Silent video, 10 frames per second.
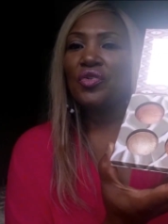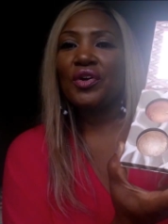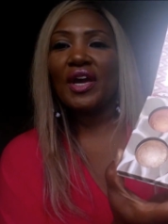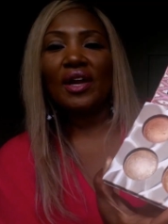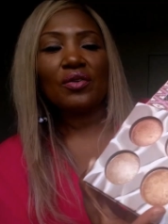
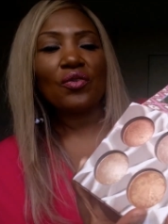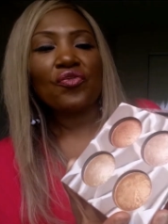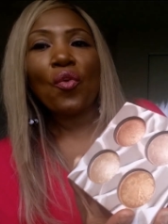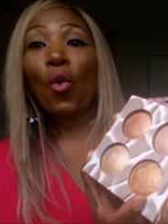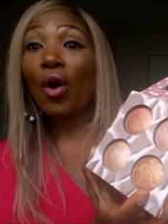You get
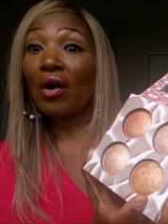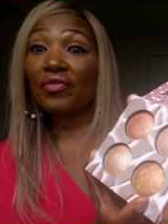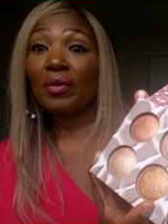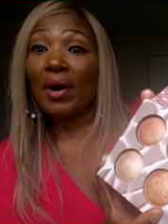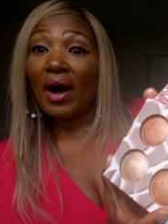four
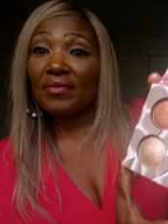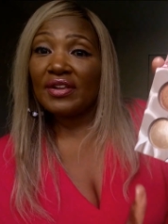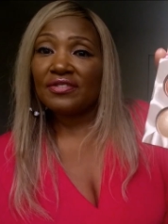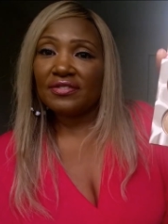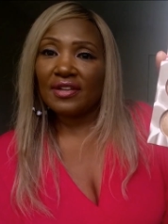of them,
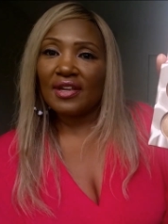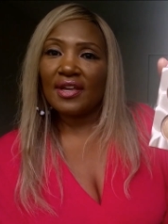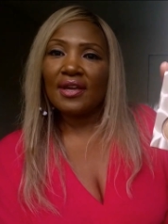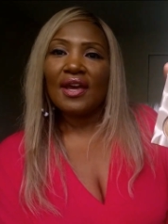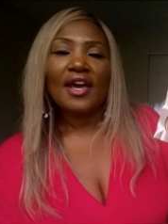
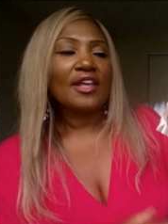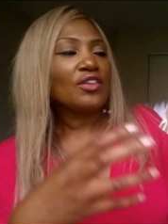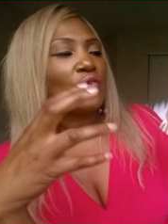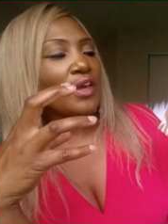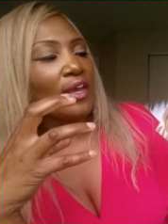obviously,
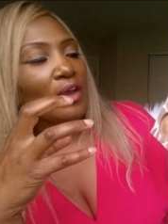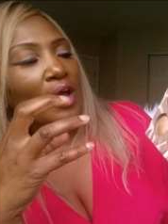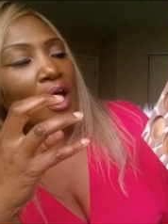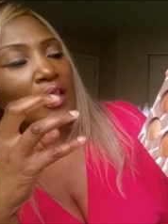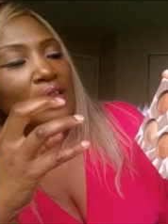and you get
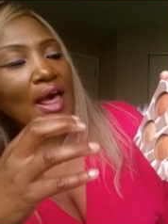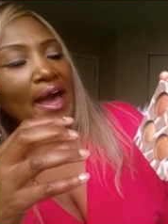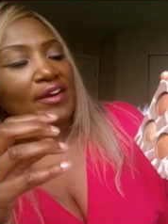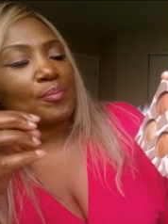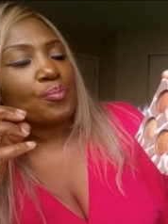a
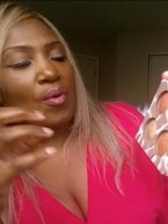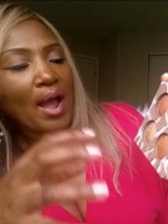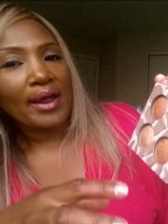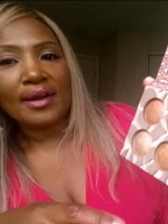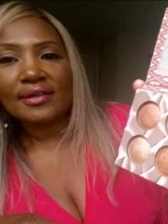lot of
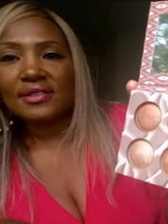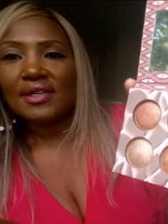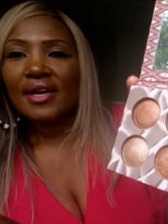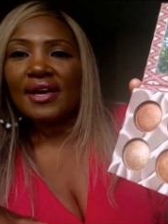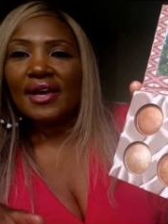
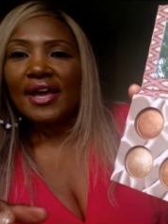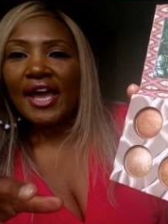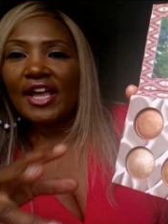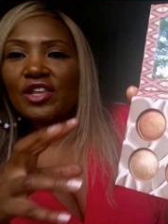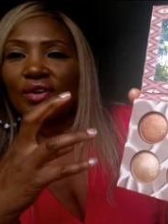product,
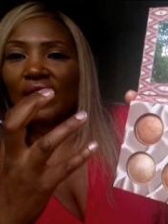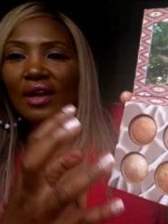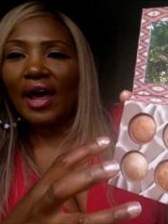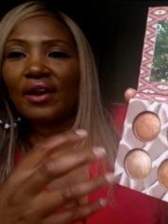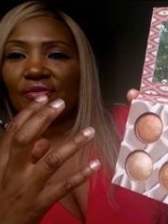and you get
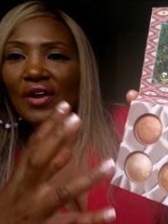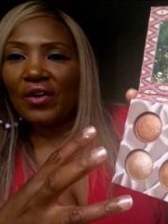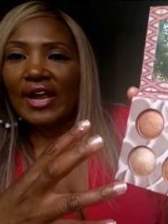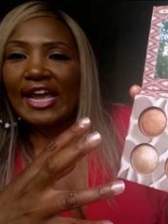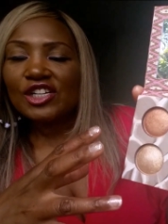a lot of
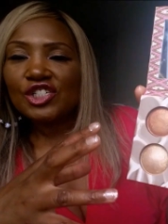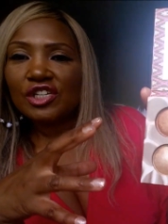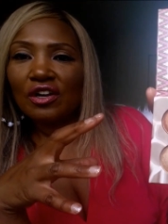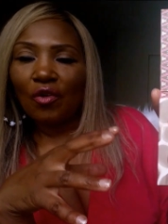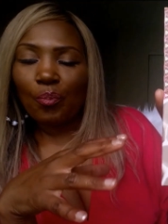
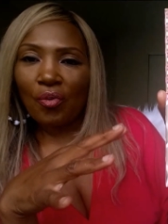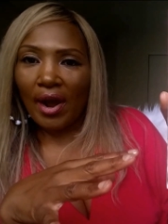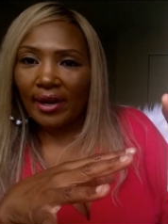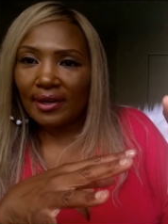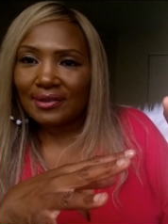variation of
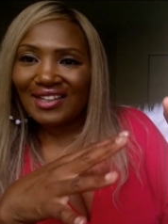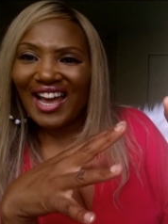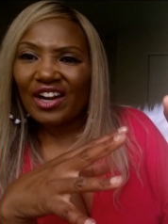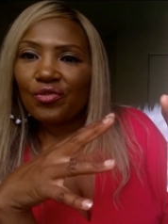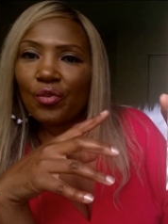product, a
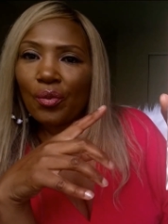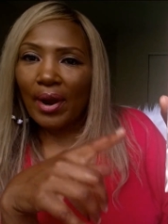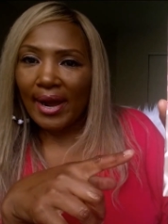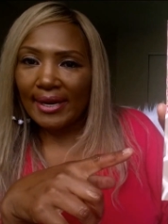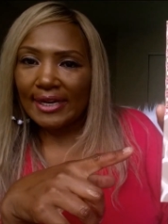lot of
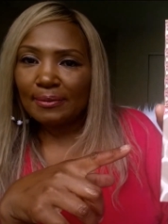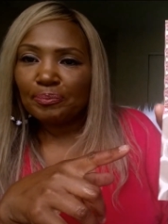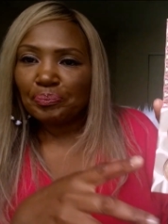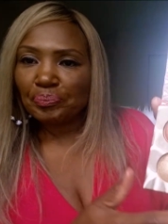variety.